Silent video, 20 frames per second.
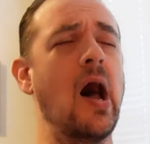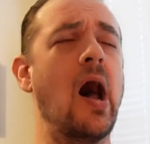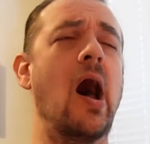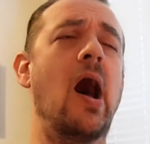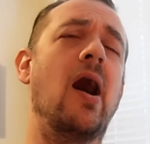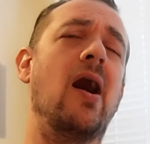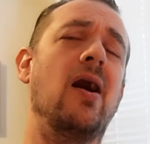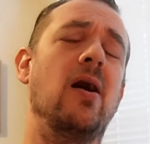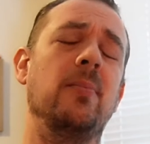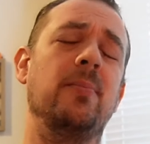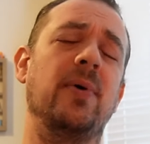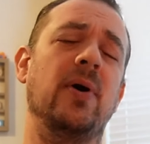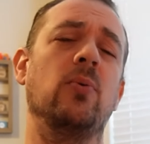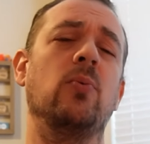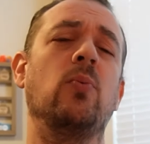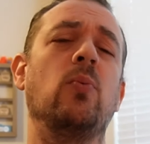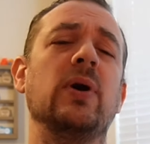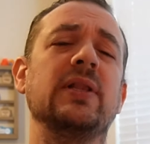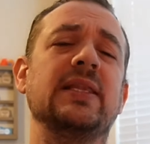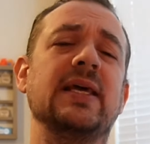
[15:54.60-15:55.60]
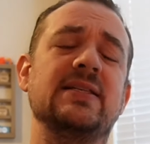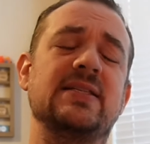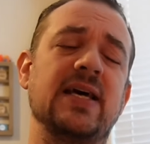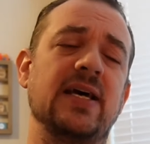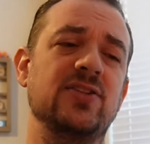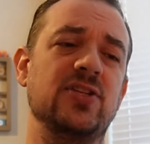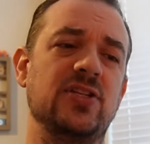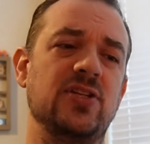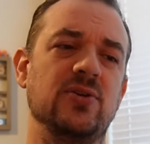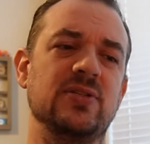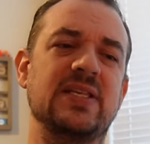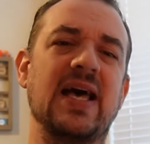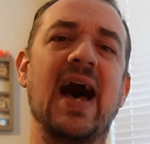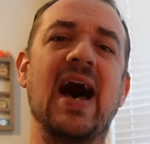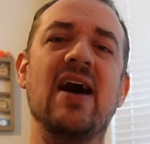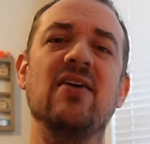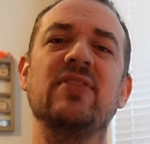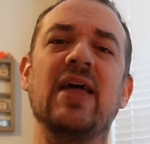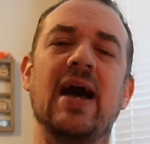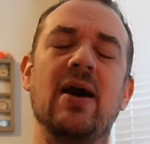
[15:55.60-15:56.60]
uh, but what they tend to do is
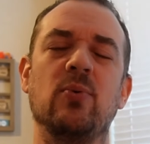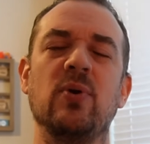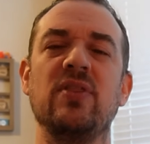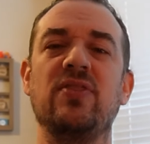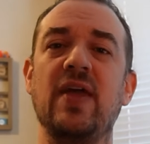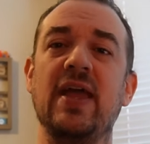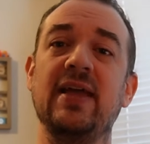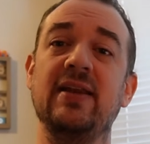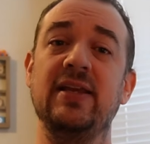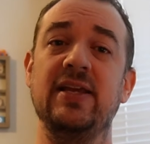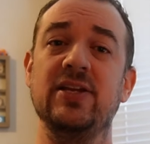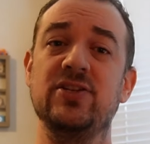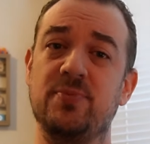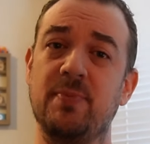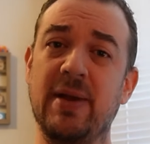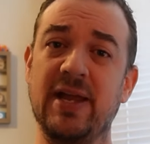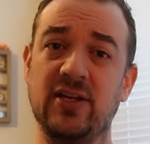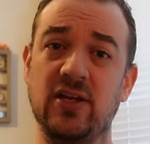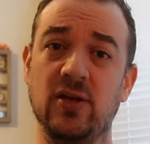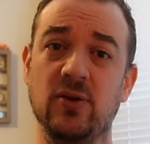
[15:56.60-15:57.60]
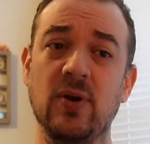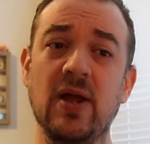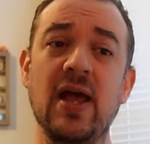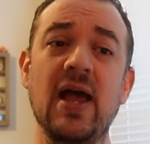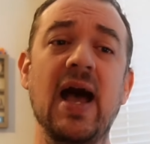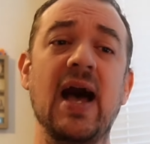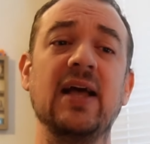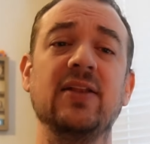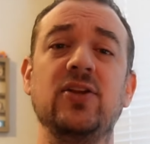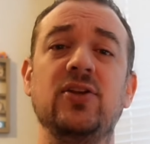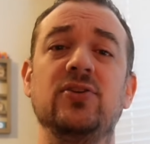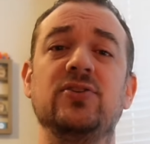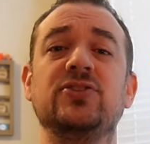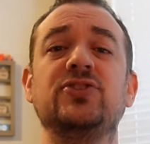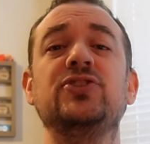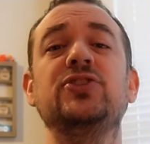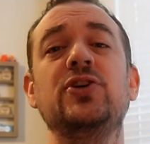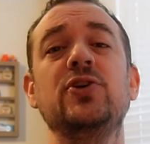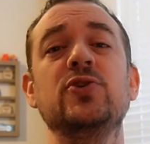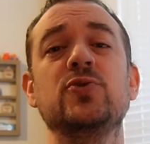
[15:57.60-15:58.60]
have that within each menu, and then you
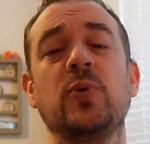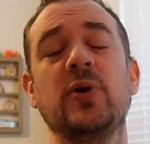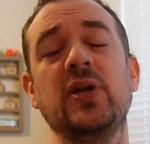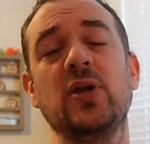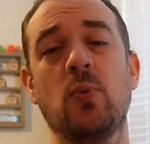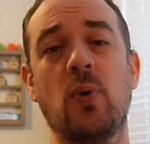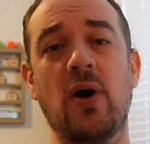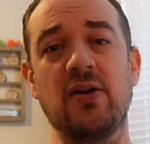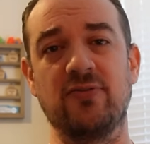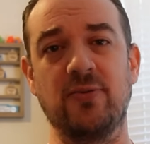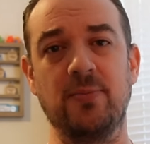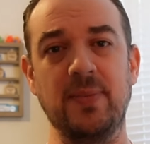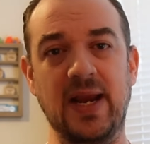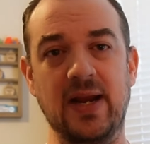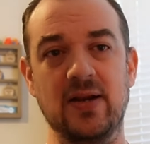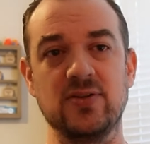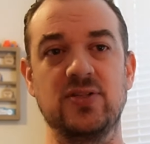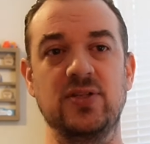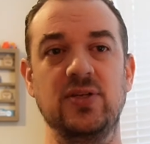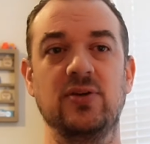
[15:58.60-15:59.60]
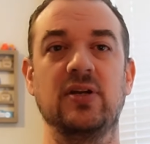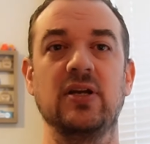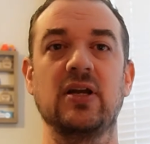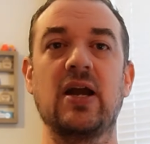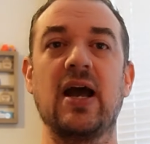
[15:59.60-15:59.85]
just choose what you want from there, so you can